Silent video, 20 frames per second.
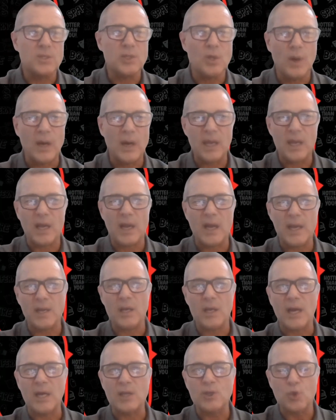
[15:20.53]
So I
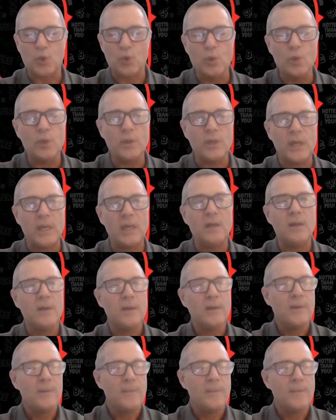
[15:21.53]
I, I truly